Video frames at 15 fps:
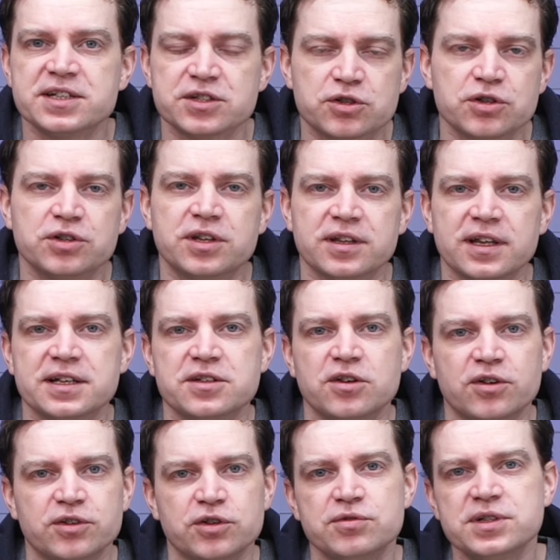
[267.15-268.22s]
It's good that they're
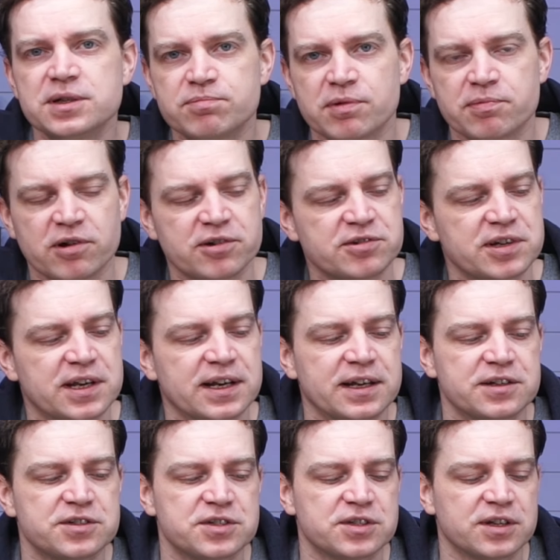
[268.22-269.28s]
not using proprietary
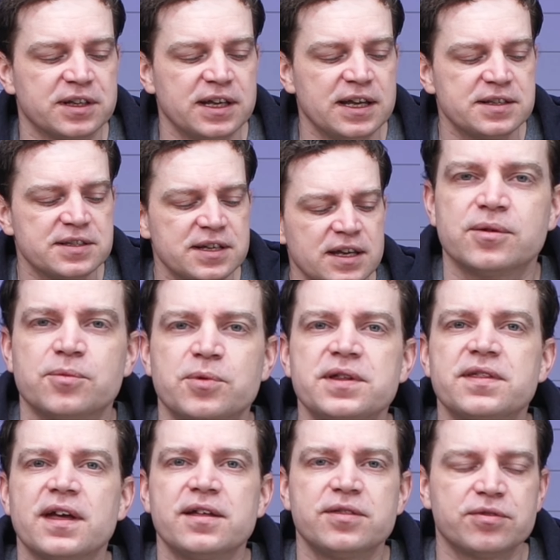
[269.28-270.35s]
connections on the ends here
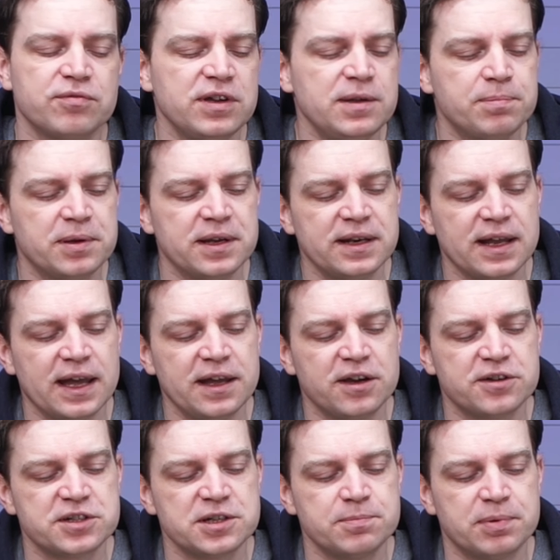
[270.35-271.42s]
with a three pin
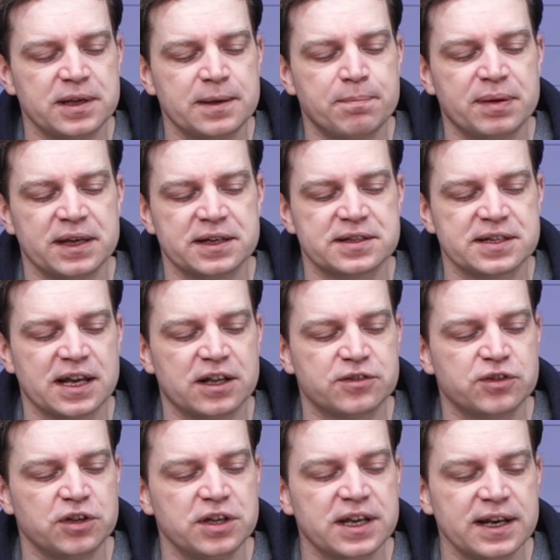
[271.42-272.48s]
ARGB pigtail.
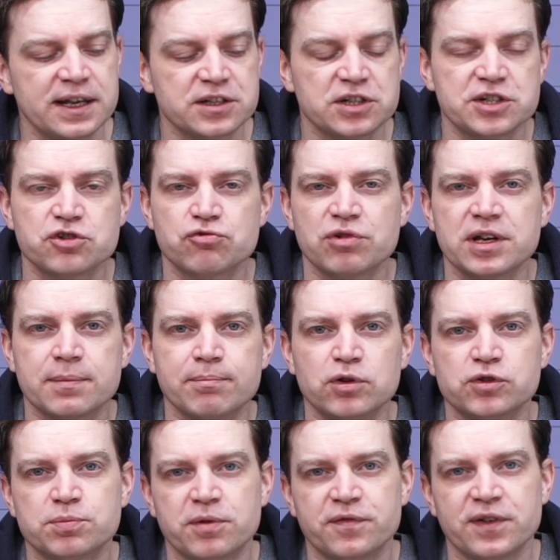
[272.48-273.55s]
So you can actually string
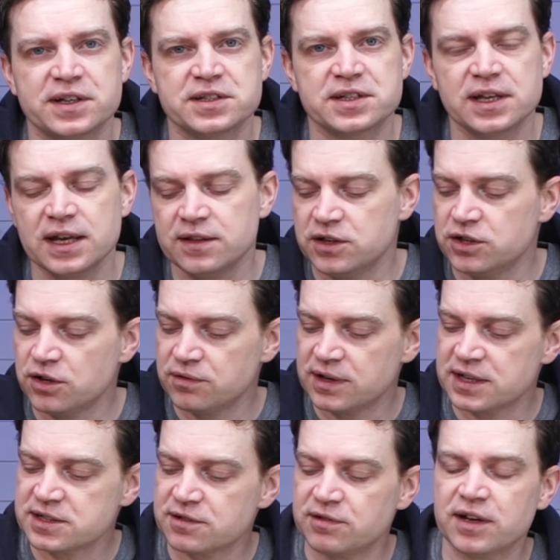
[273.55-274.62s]
multiple fans together. You don't
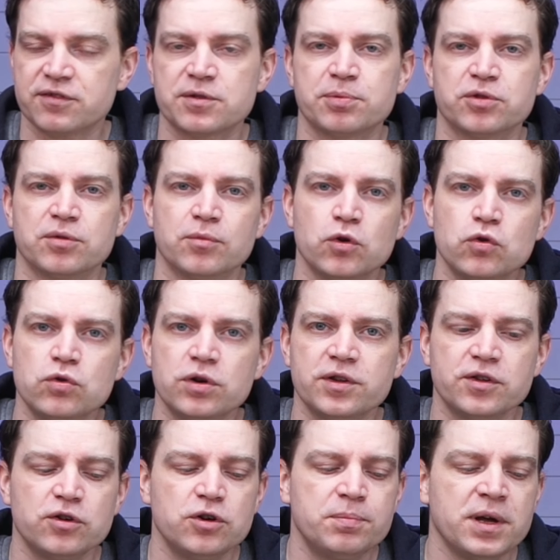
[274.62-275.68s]
necessarily have to put them all on
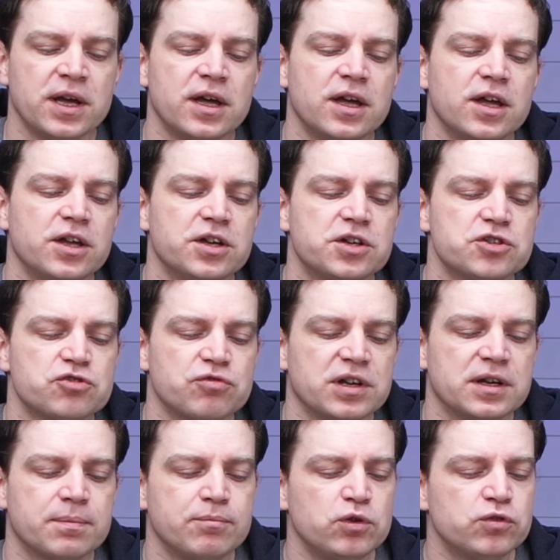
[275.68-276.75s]
the hub. You can
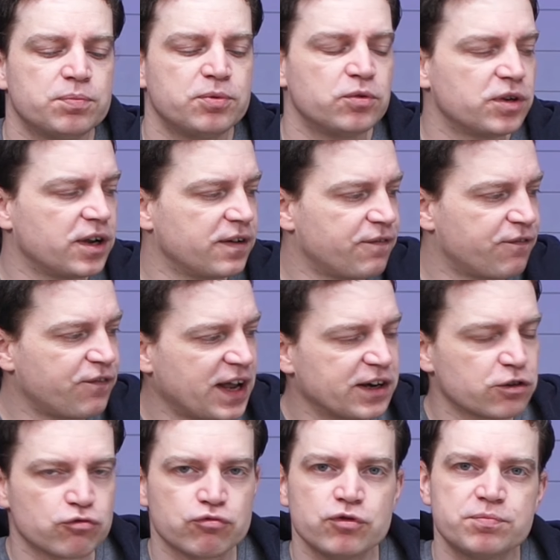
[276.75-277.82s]
string multiple kind of
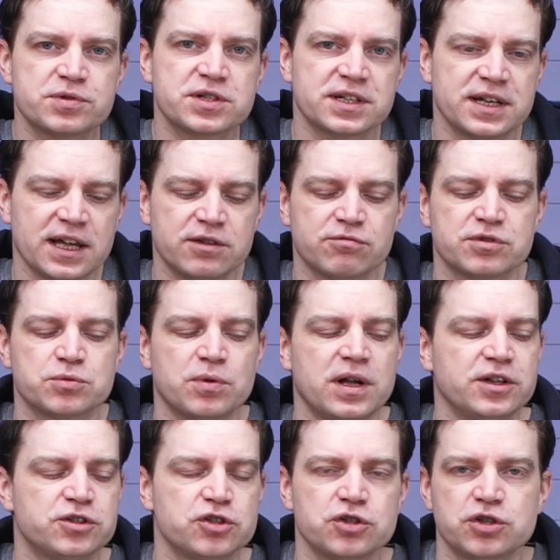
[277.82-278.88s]
fan groups together as
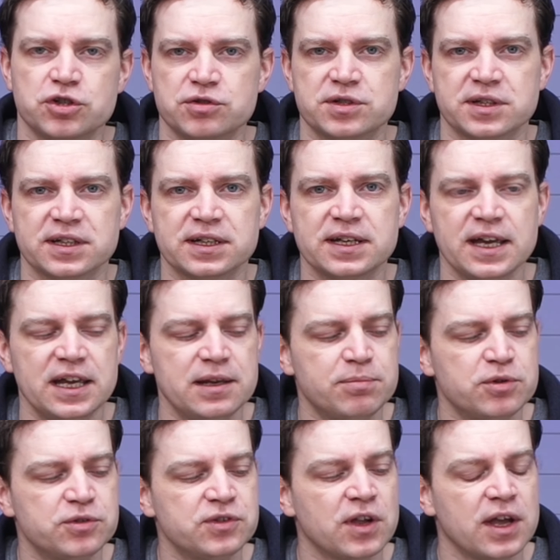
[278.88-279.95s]
well, just using the
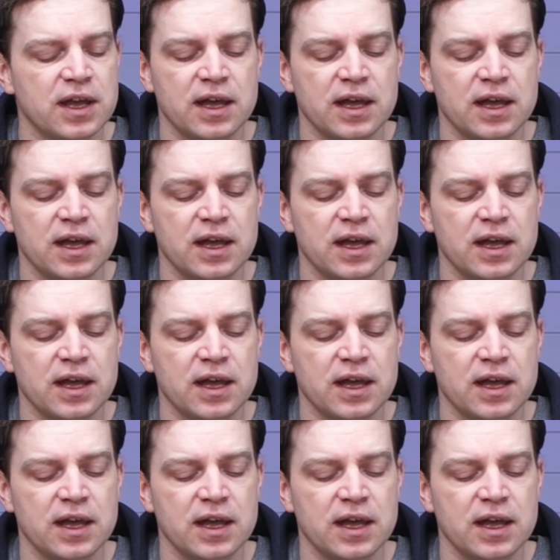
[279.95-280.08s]
cables.